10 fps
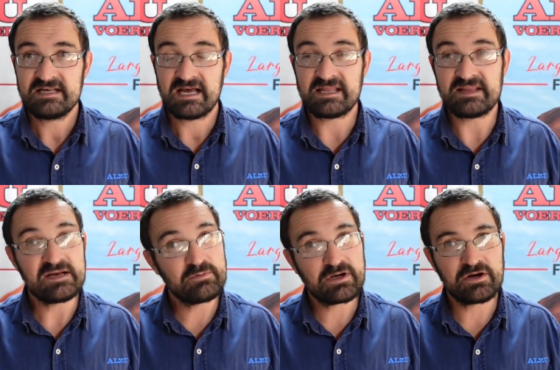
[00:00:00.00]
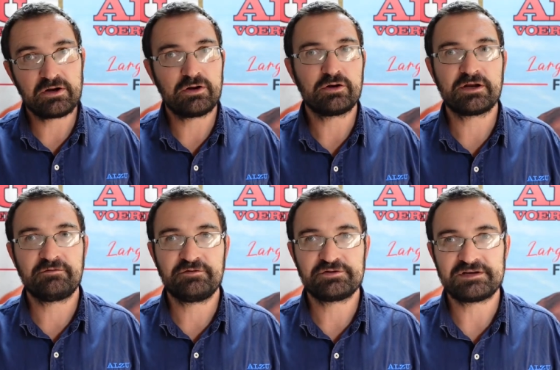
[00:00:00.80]
and then we're going to look at a
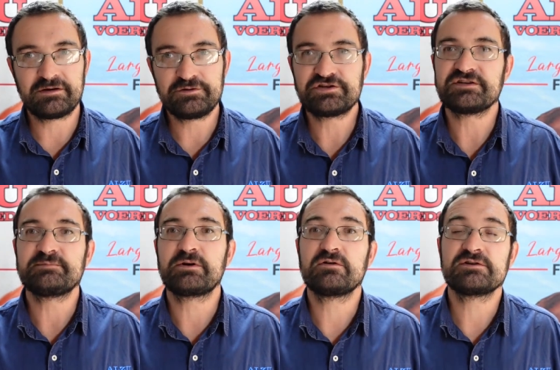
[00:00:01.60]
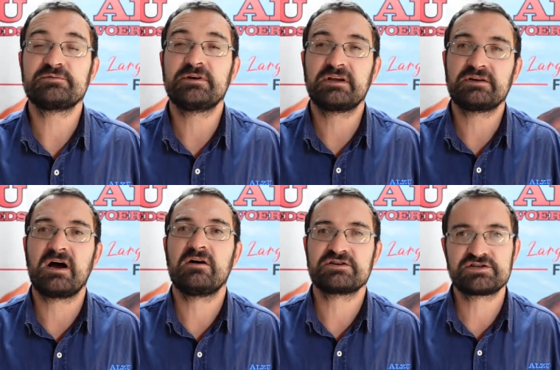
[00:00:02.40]
few solutions because we
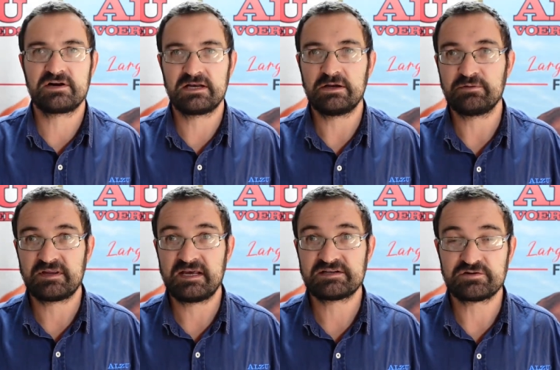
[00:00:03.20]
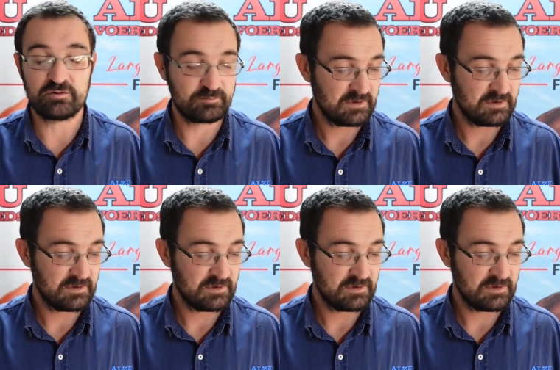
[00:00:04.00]
are struggling with Eskom.